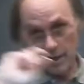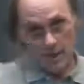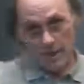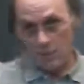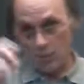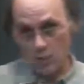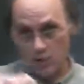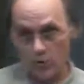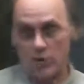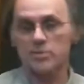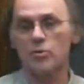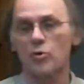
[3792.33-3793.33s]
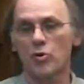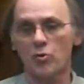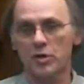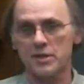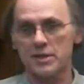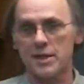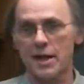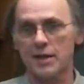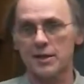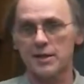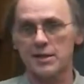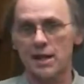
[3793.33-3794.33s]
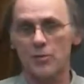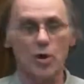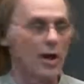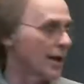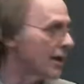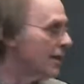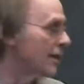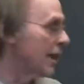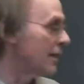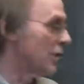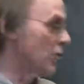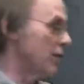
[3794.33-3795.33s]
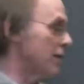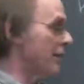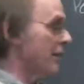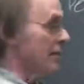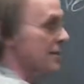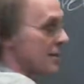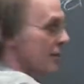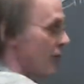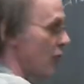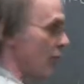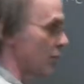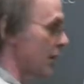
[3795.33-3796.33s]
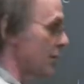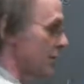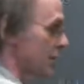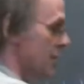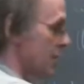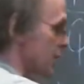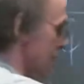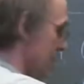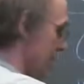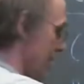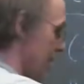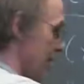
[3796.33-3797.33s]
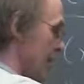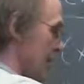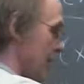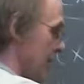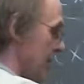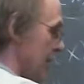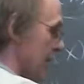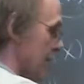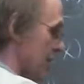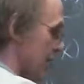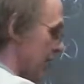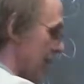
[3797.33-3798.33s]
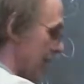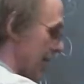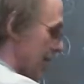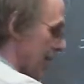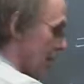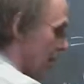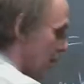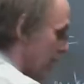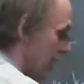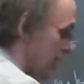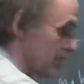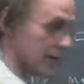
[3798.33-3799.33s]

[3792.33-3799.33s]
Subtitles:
Either one works exactly the same way, and the only difference in the formulas is just that there's going to be anti-commutators